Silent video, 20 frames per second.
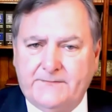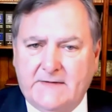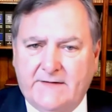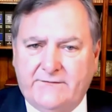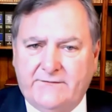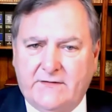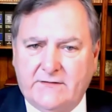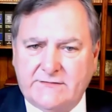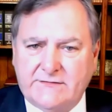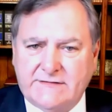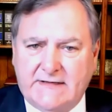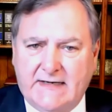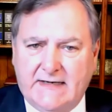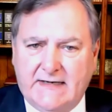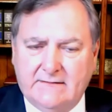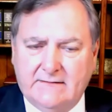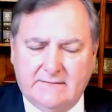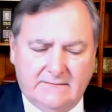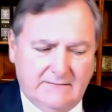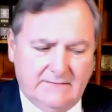if they're
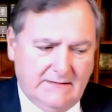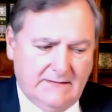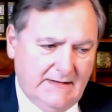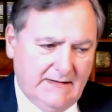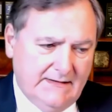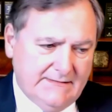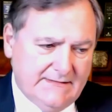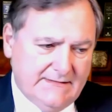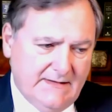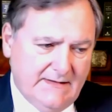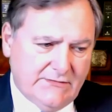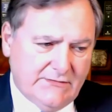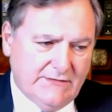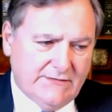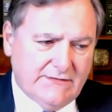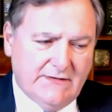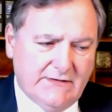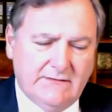state exemptions,